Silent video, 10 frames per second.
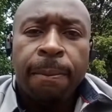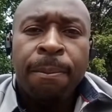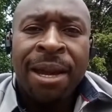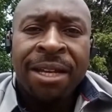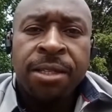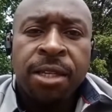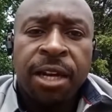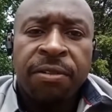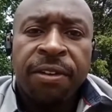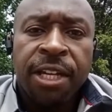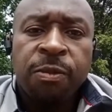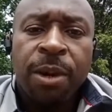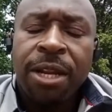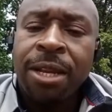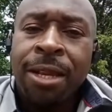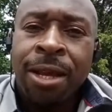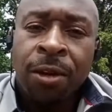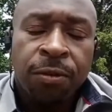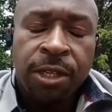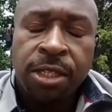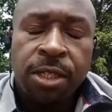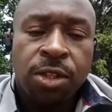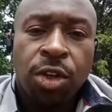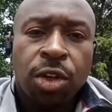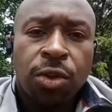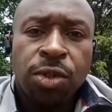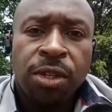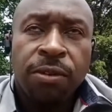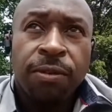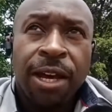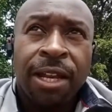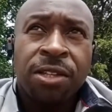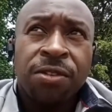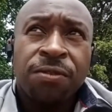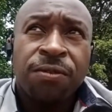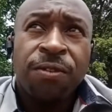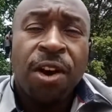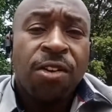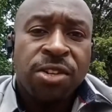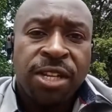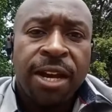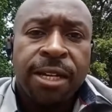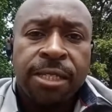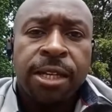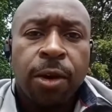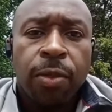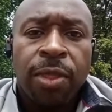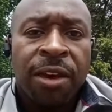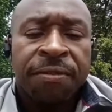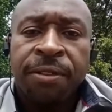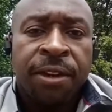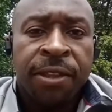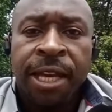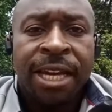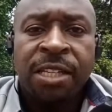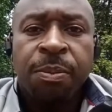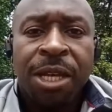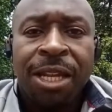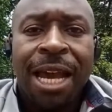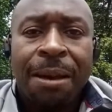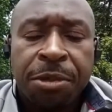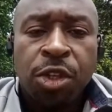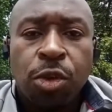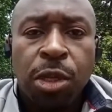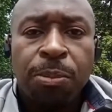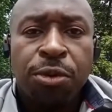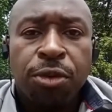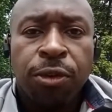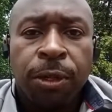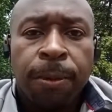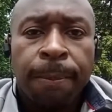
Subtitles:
main side effects, but none of this is conclusive, and as far as I can tell, nothing has been absolutely proven.